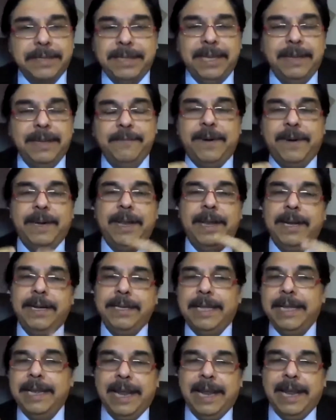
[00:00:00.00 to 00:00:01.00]
See, infertility
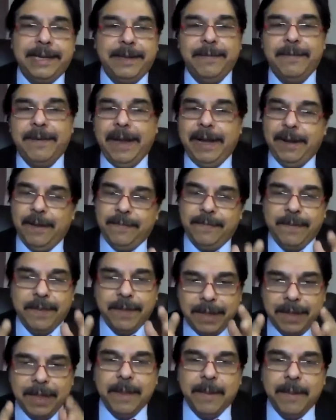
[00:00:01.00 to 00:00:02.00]
is an elective kind of
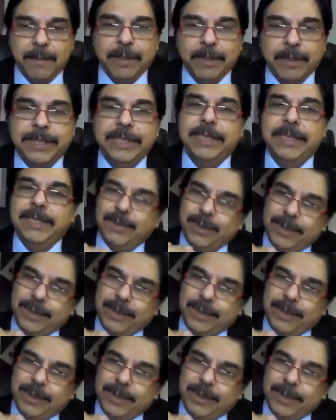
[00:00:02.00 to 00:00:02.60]
procedure.